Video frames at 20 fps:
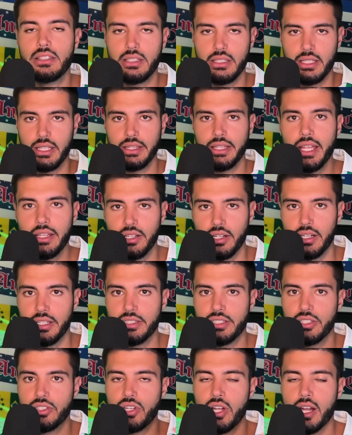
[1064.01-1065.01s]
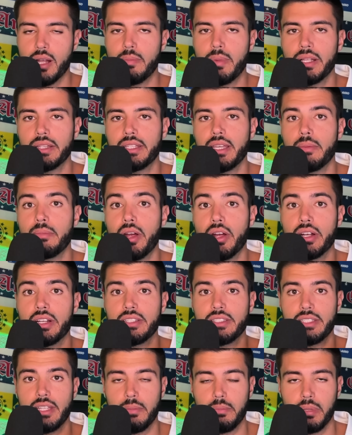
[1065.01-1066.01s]
to the Netherlands, to talk about the
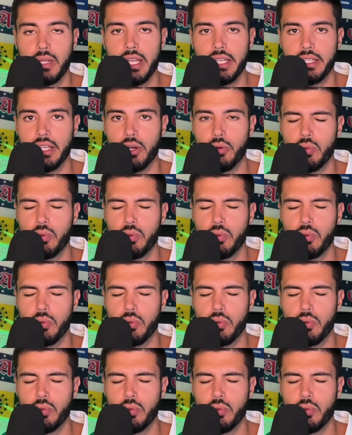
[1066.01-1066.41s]
Americans that play there.